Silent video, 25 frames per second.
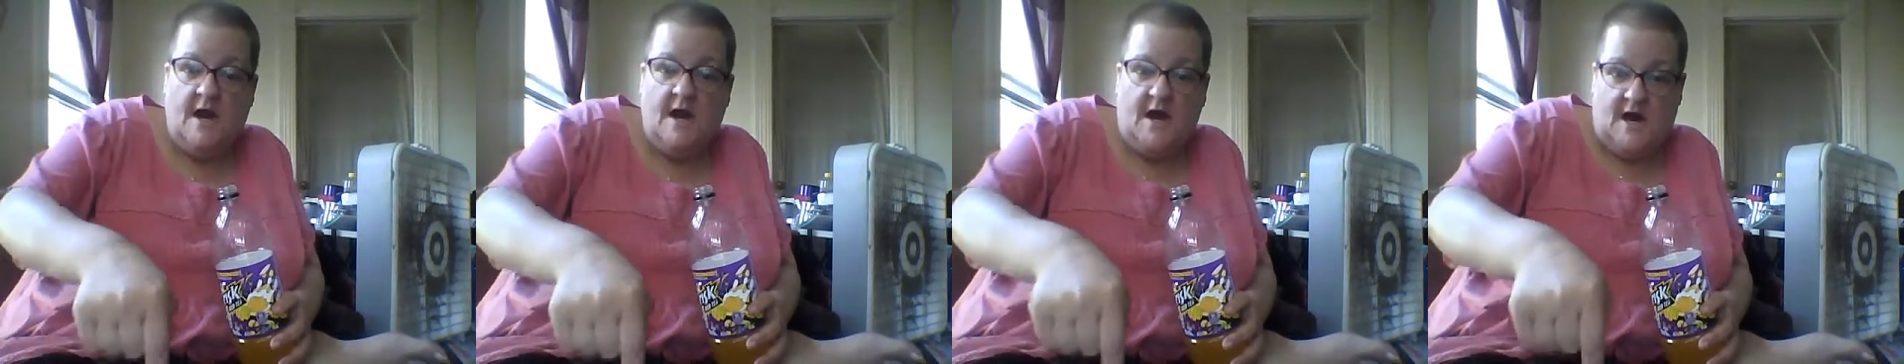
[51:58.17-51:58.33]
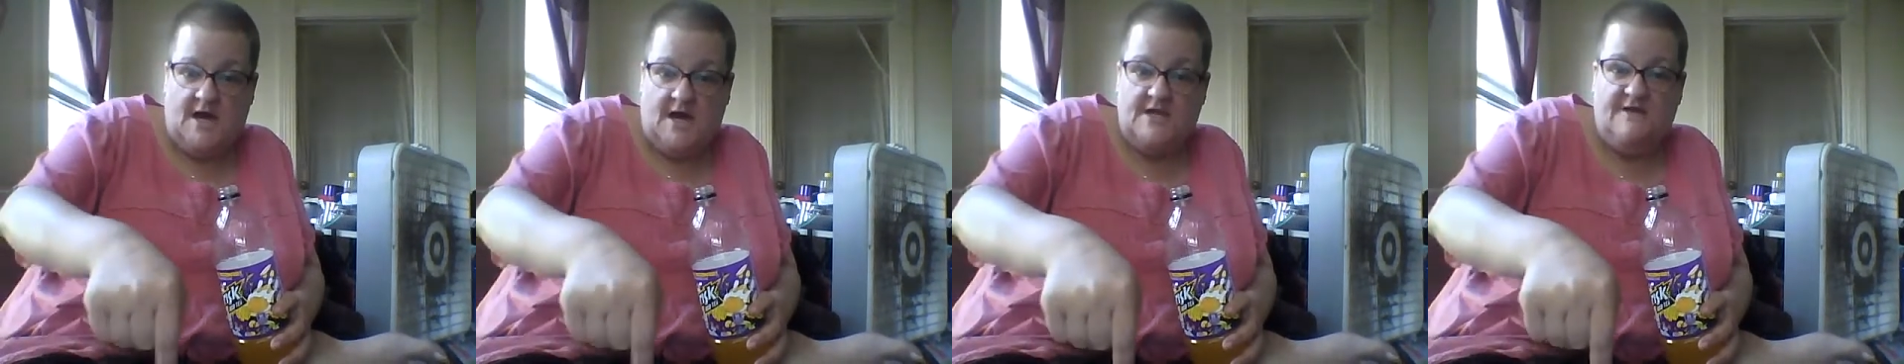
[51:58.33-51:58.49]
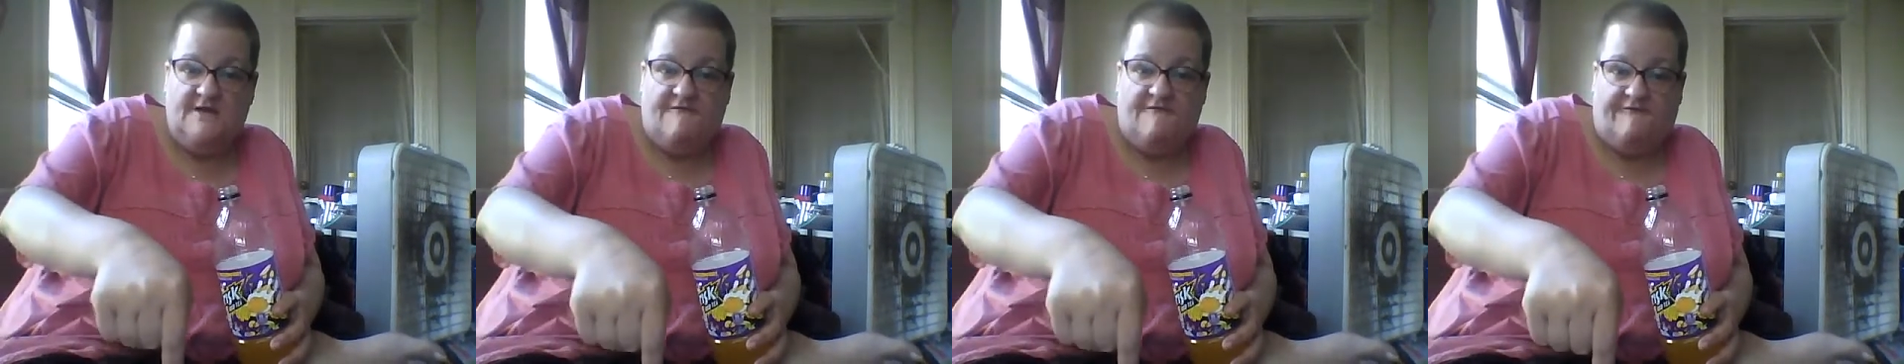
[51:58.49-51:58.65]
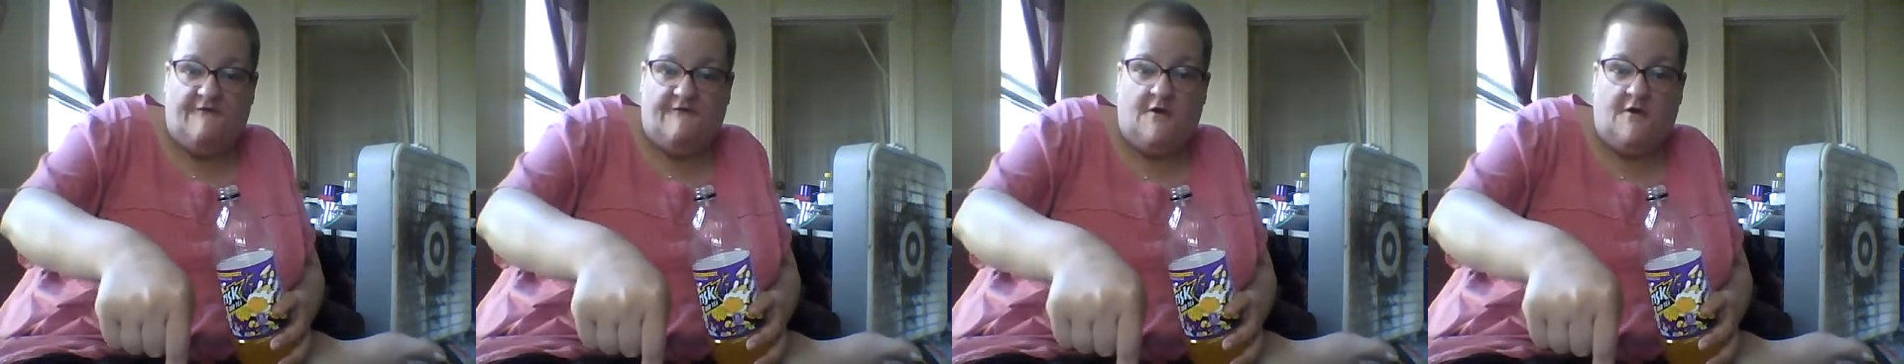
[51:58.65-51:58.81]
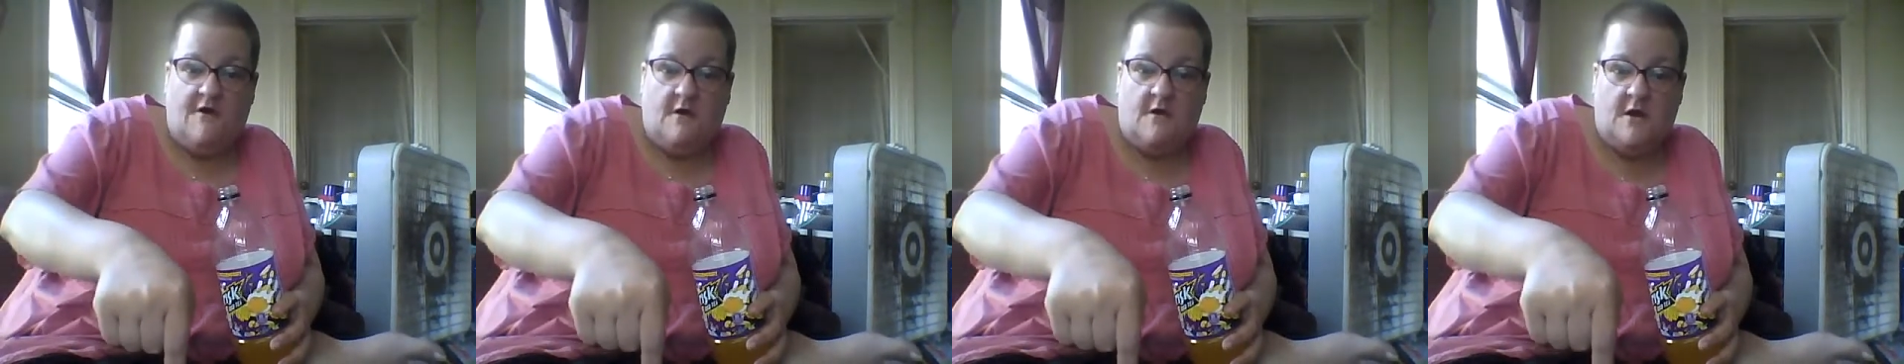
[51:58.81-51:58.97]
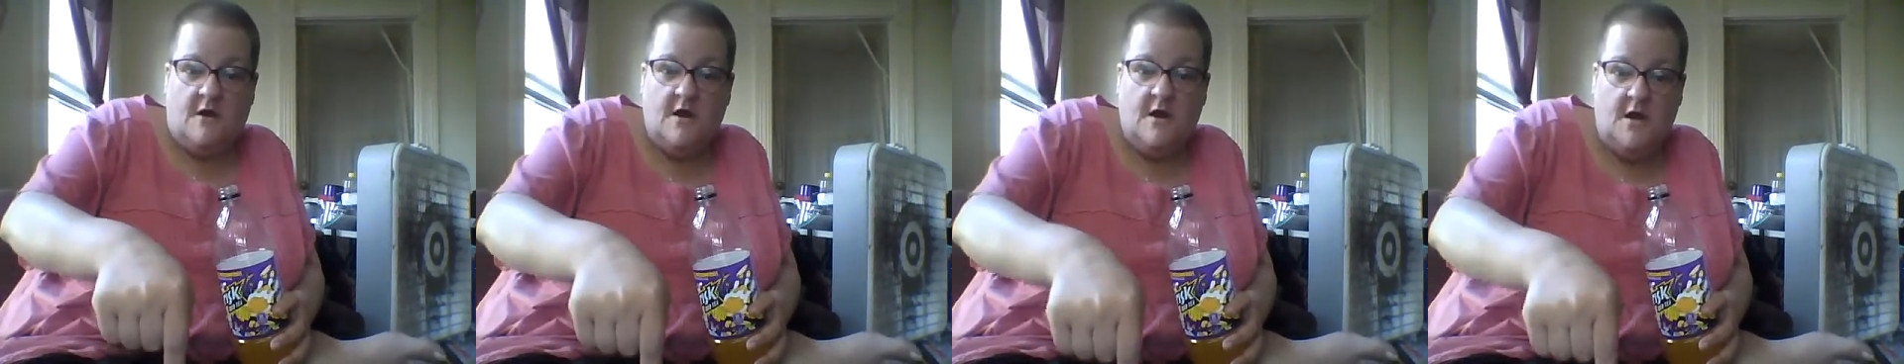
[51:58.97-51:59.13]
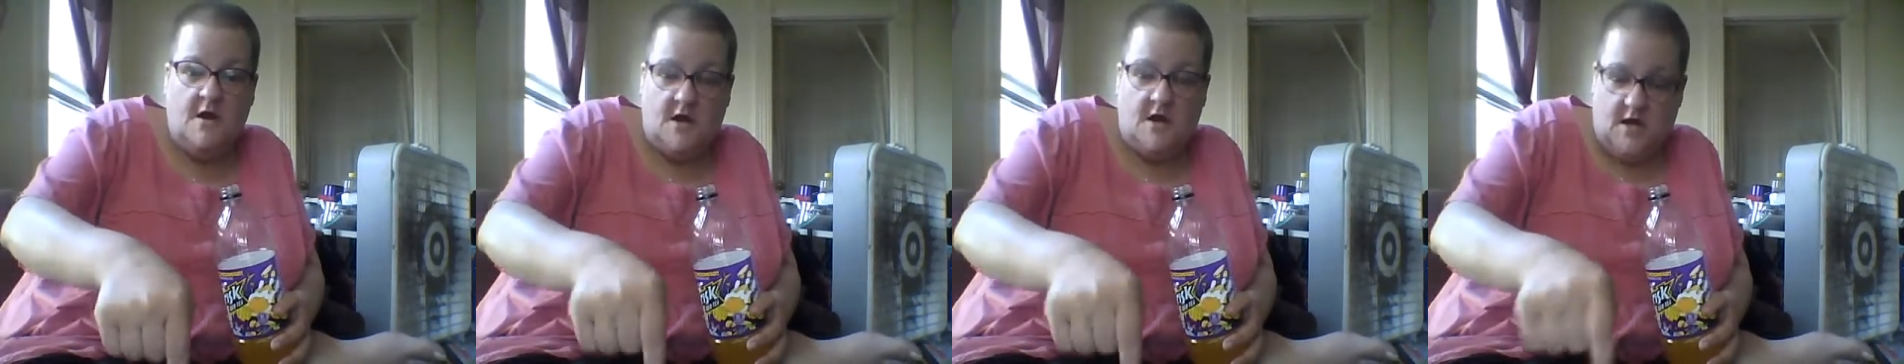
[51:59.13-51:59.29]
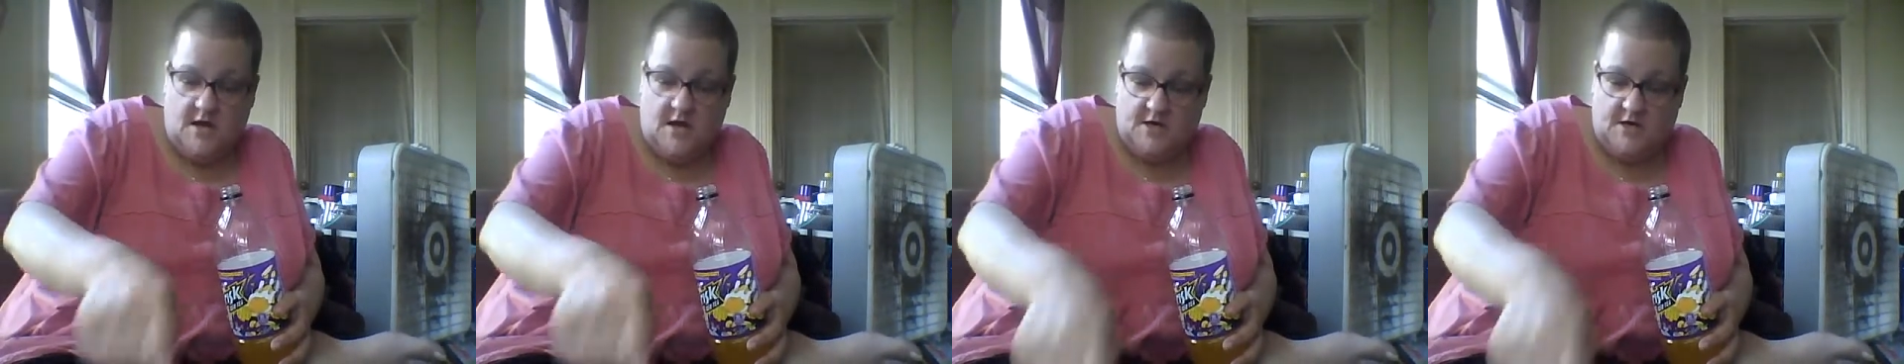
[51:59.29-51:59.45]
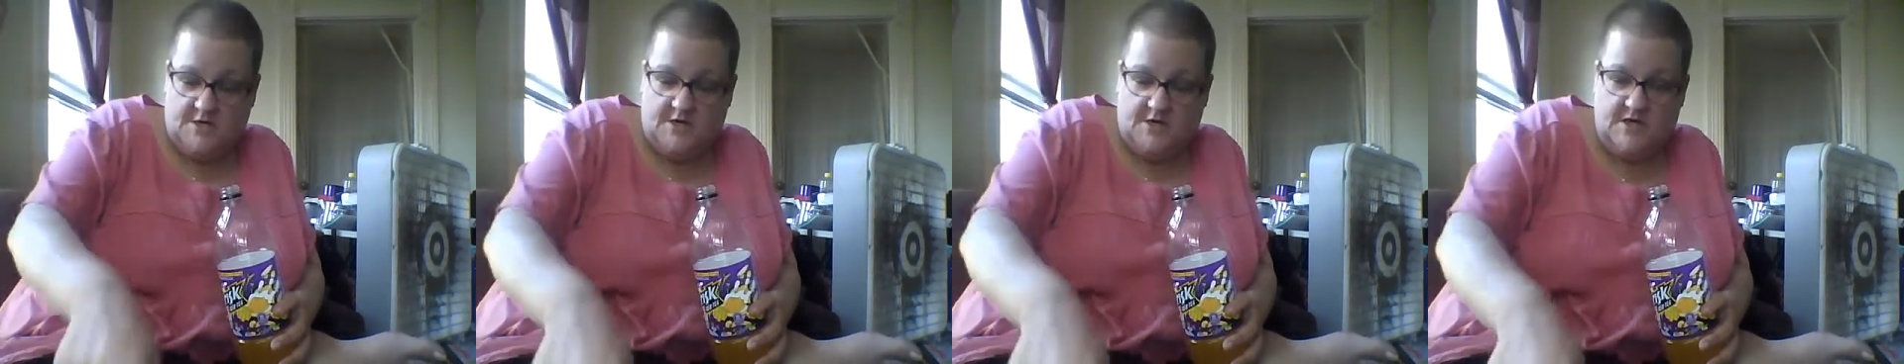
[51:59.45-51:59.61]
on the floor
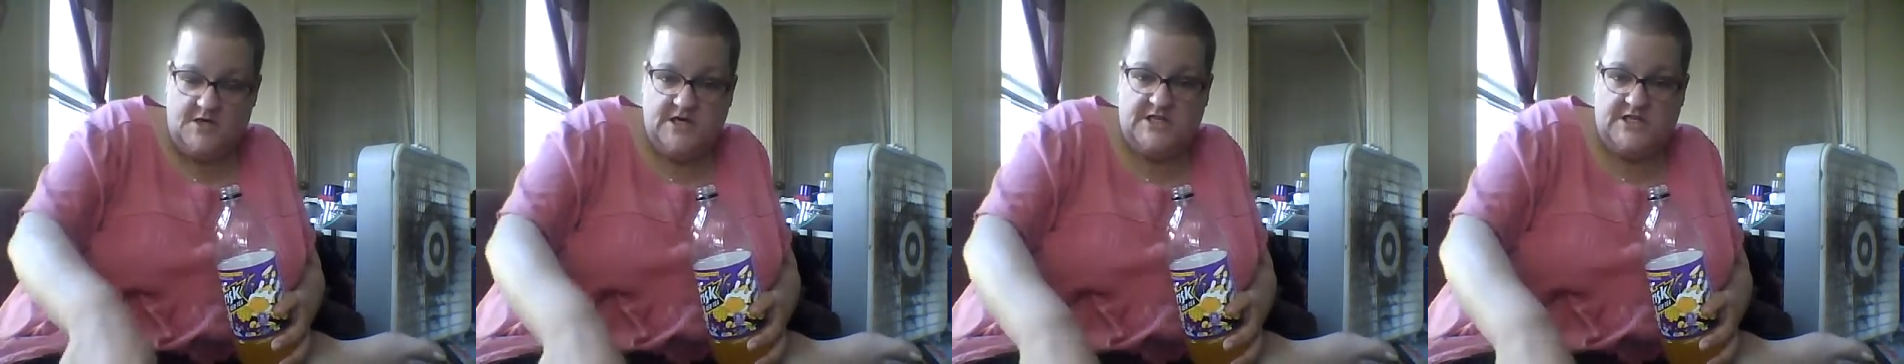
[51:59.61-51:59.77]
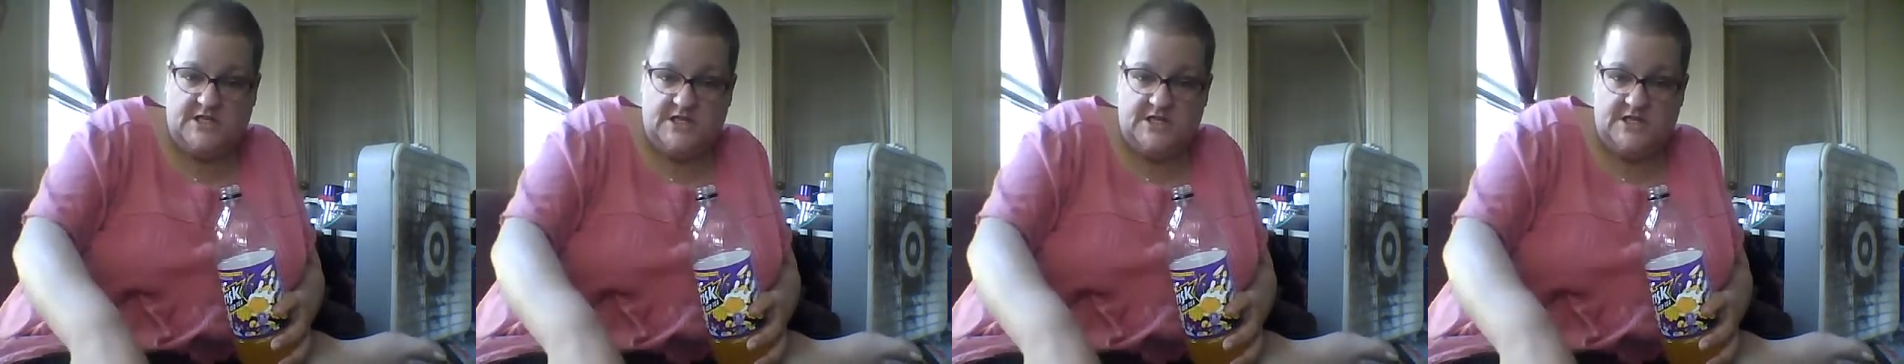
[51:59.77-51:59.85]
underneath